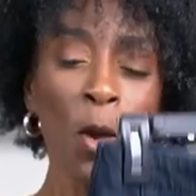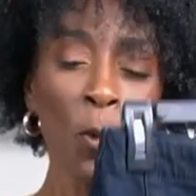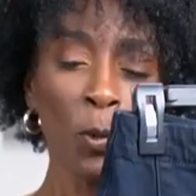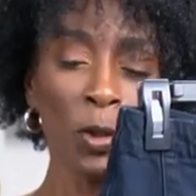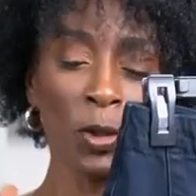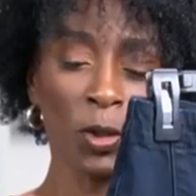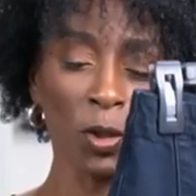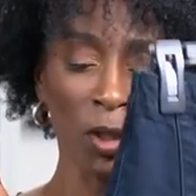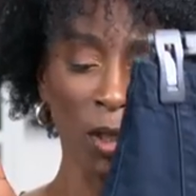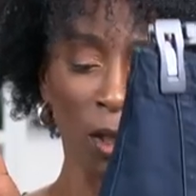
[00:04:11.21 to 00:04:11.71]

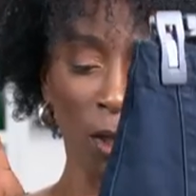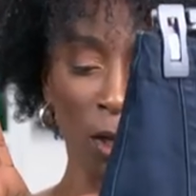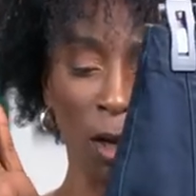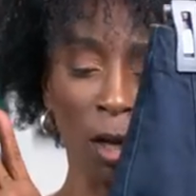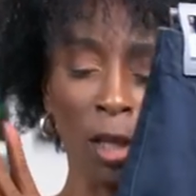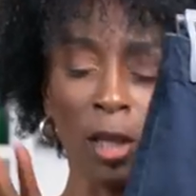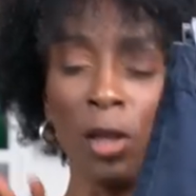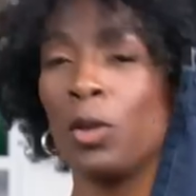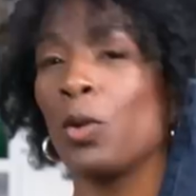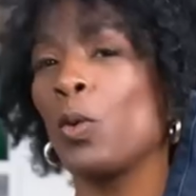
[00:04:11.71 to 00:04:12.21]
which are look
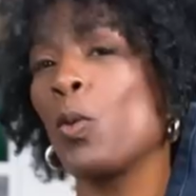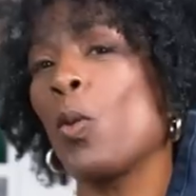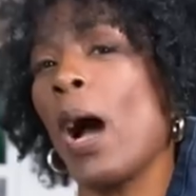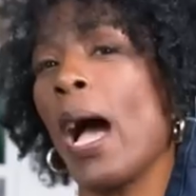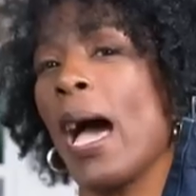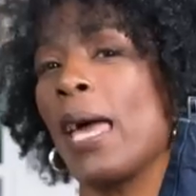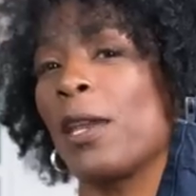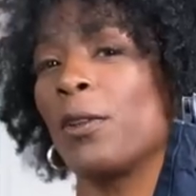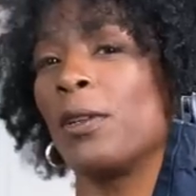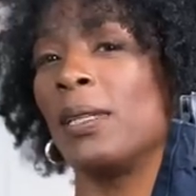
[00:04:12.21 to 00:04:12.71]
a little
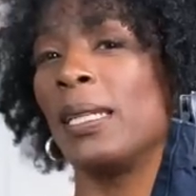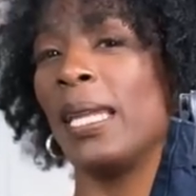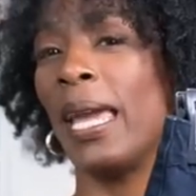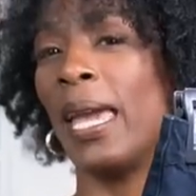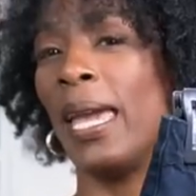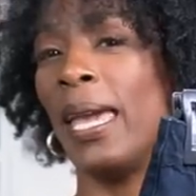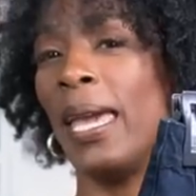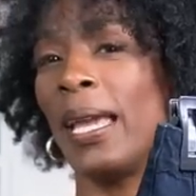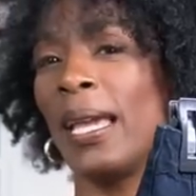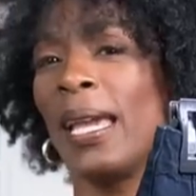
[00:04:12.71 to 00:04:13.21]
wider
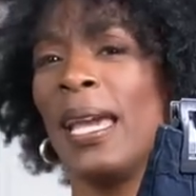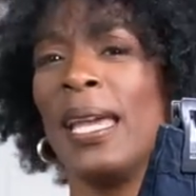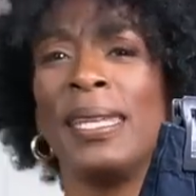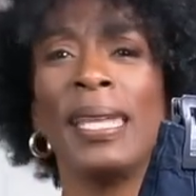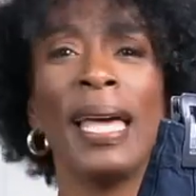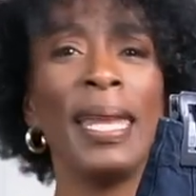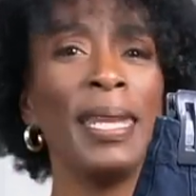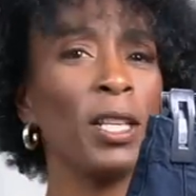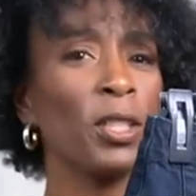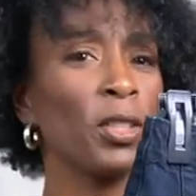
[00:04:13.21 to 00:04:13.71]
leg,
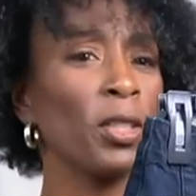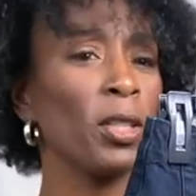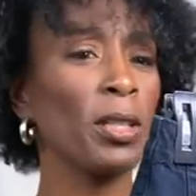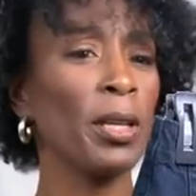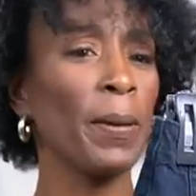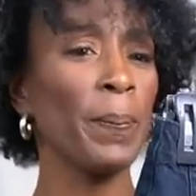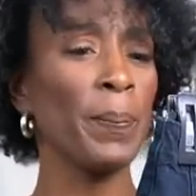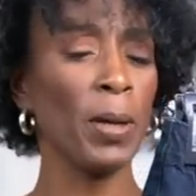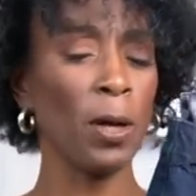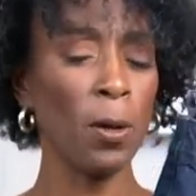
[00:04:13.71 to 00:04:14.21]
not
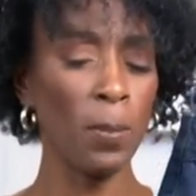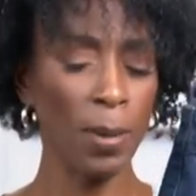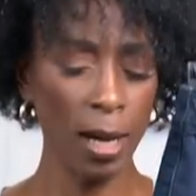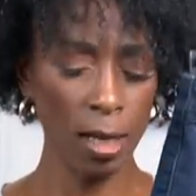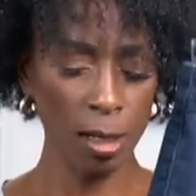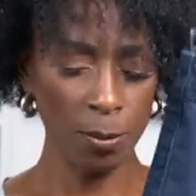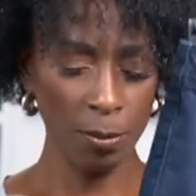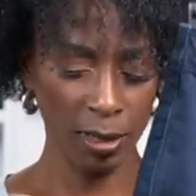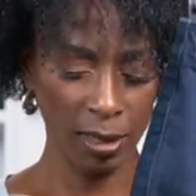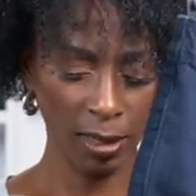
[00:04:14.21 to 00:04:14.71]
necessarily a bell
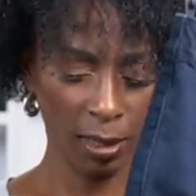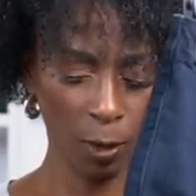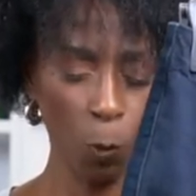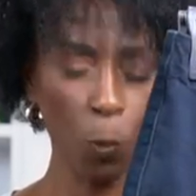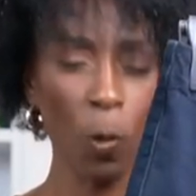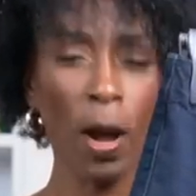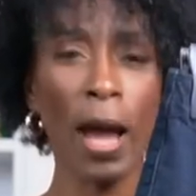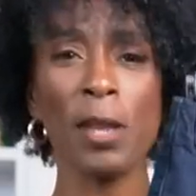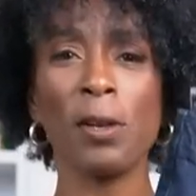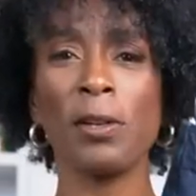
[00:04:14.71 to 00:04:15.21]
bottom, but it's a
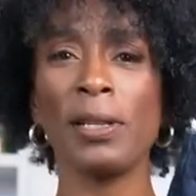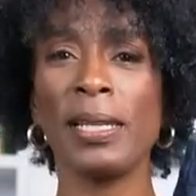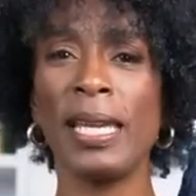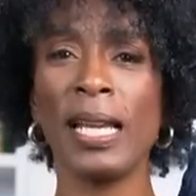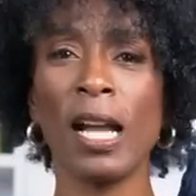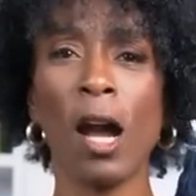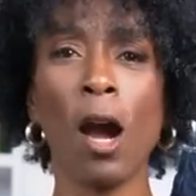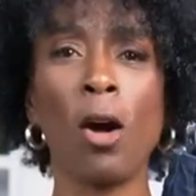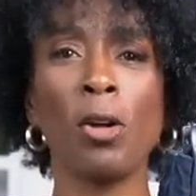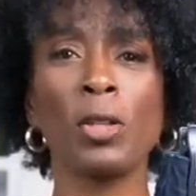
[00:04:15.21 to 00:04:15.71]
wider
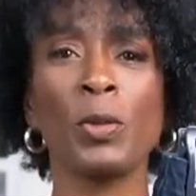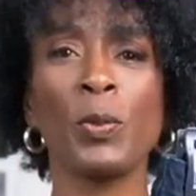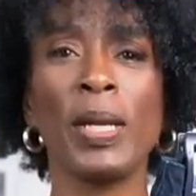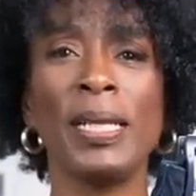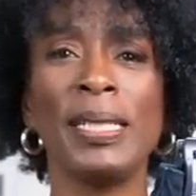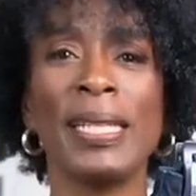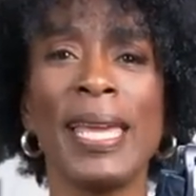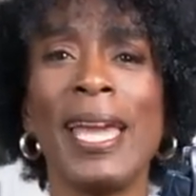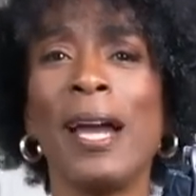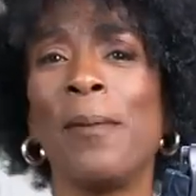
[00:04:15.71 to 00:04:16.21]
leg all the
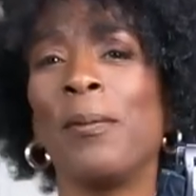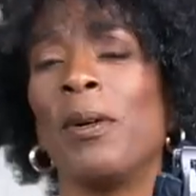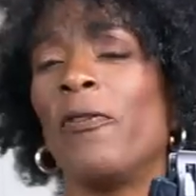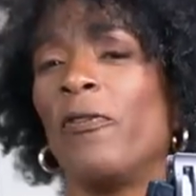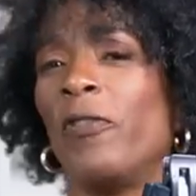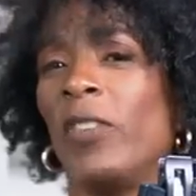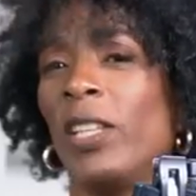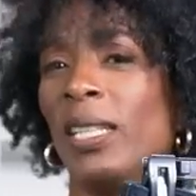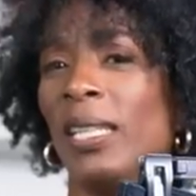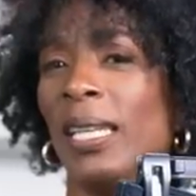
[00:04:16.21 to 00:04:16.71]
way down, but
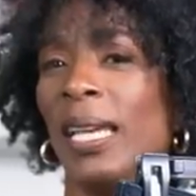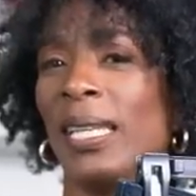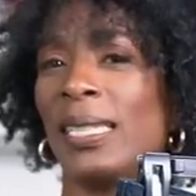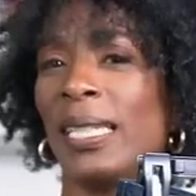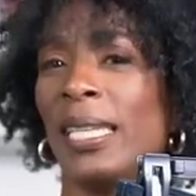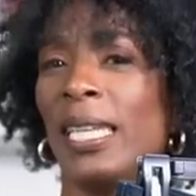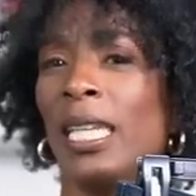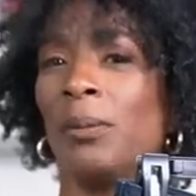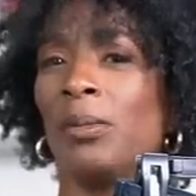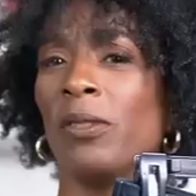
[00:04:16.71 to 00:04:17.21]
fitted at
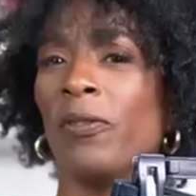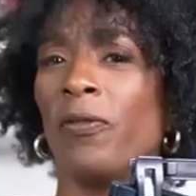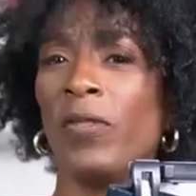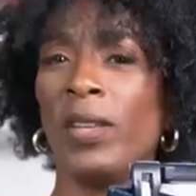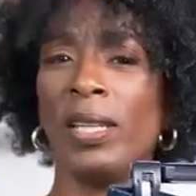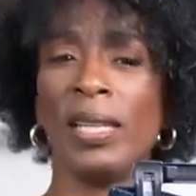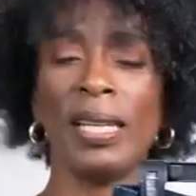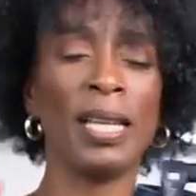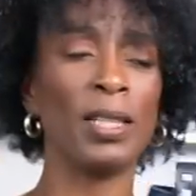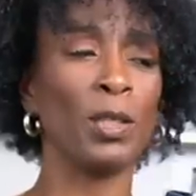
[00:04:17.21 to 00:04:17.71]
the hip and
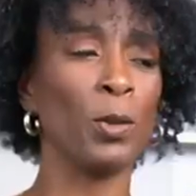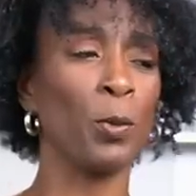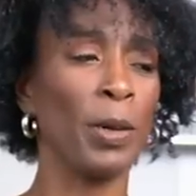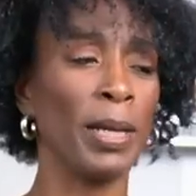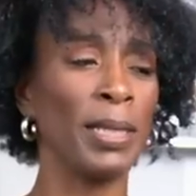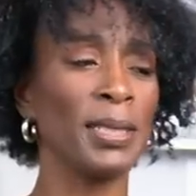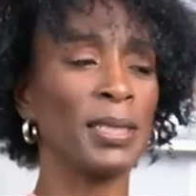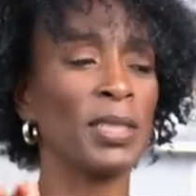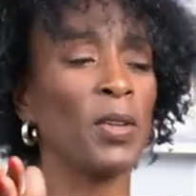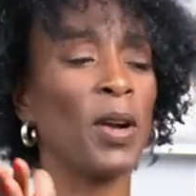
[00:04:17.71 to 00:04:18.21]
fitted at the
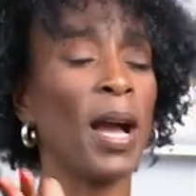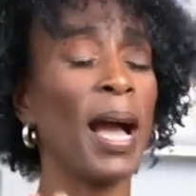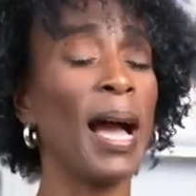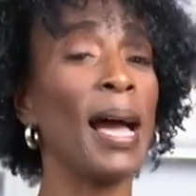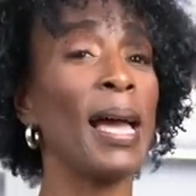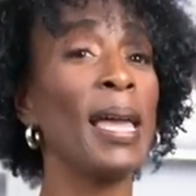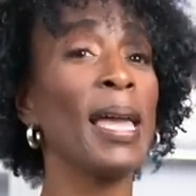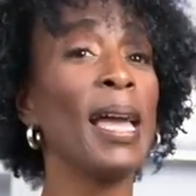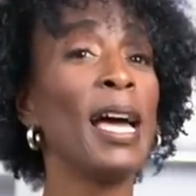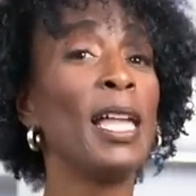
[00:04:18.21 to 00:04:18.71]
waist. So
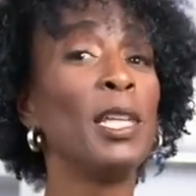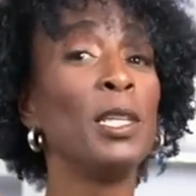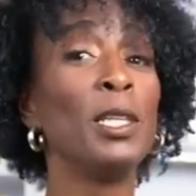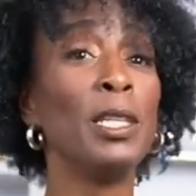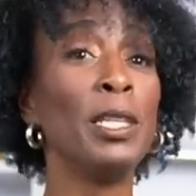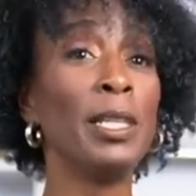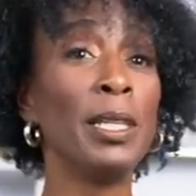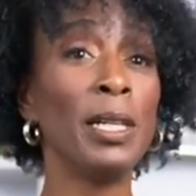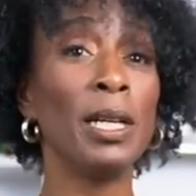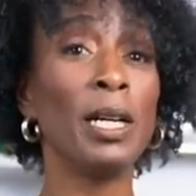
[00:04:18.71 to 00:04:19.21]
I
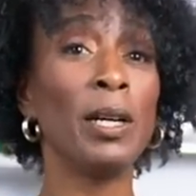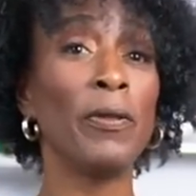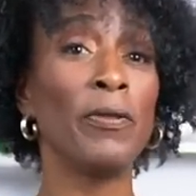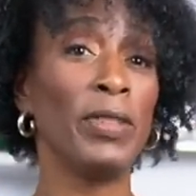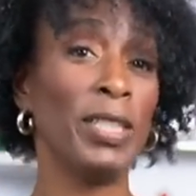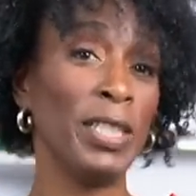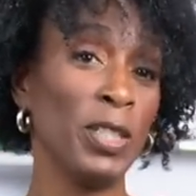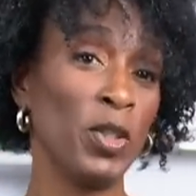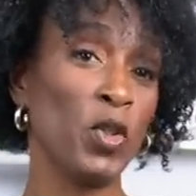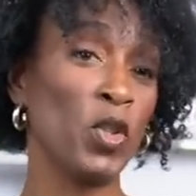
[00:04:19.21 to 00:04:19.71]
love
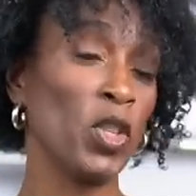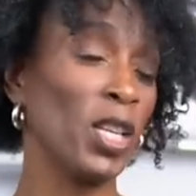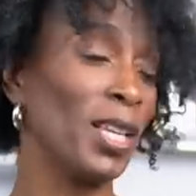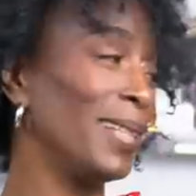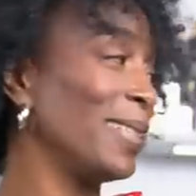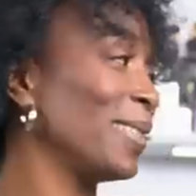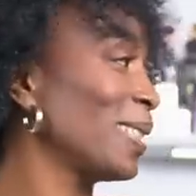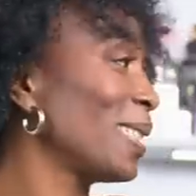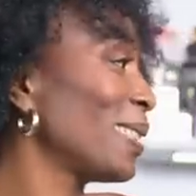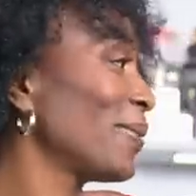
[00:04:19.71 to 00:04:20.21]
these
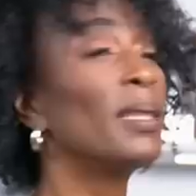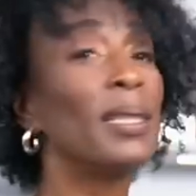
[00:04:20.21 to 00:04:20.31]
jeans.